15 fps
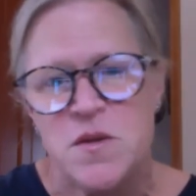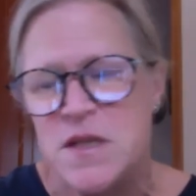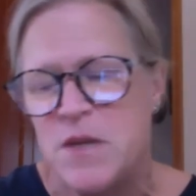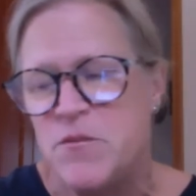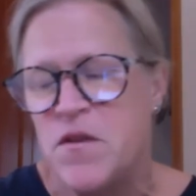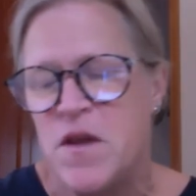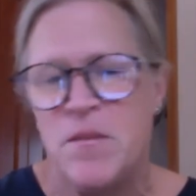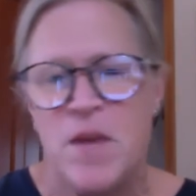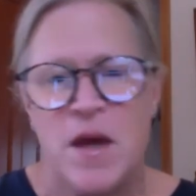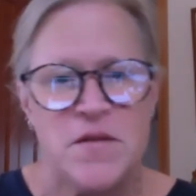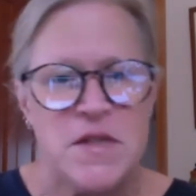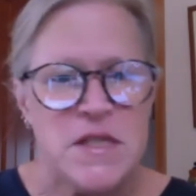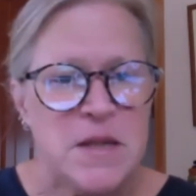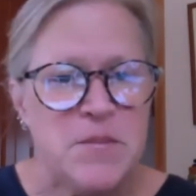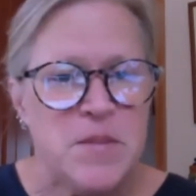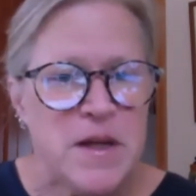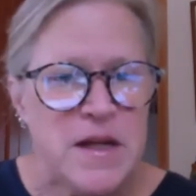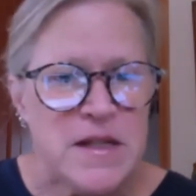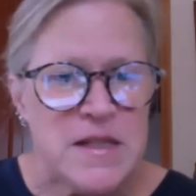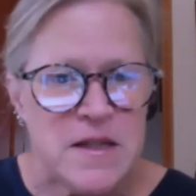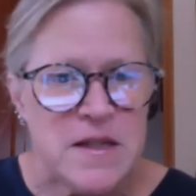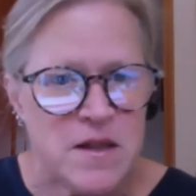Some of them have
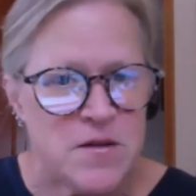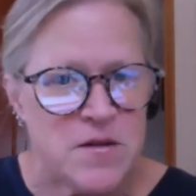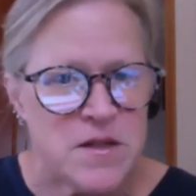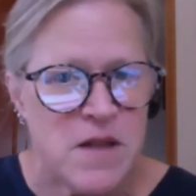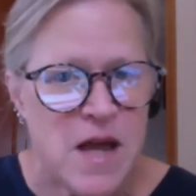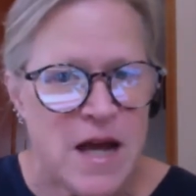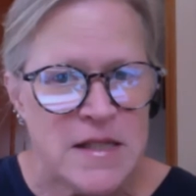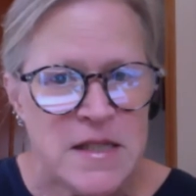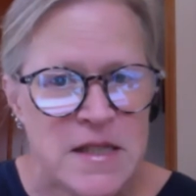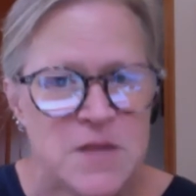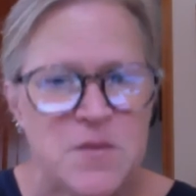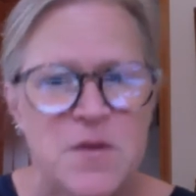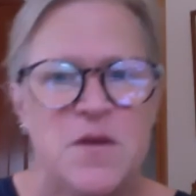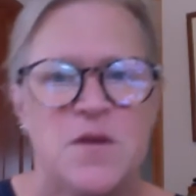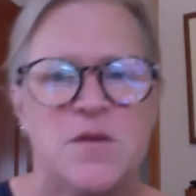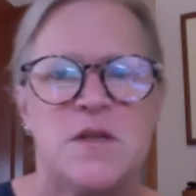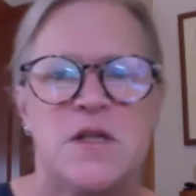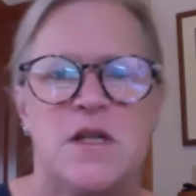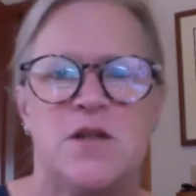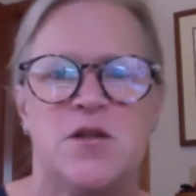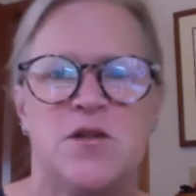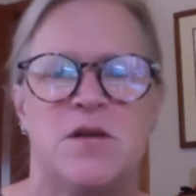siblings in those classes with those
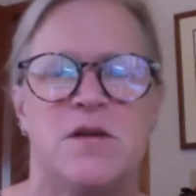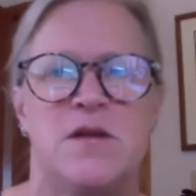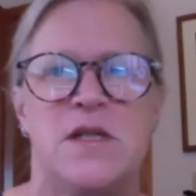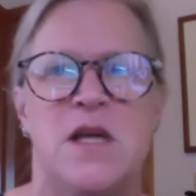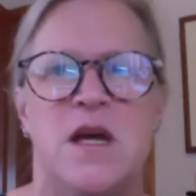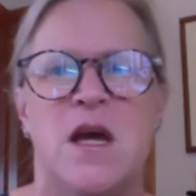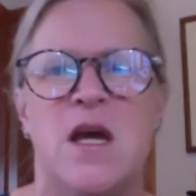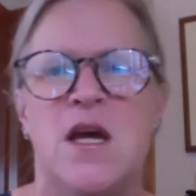teachers.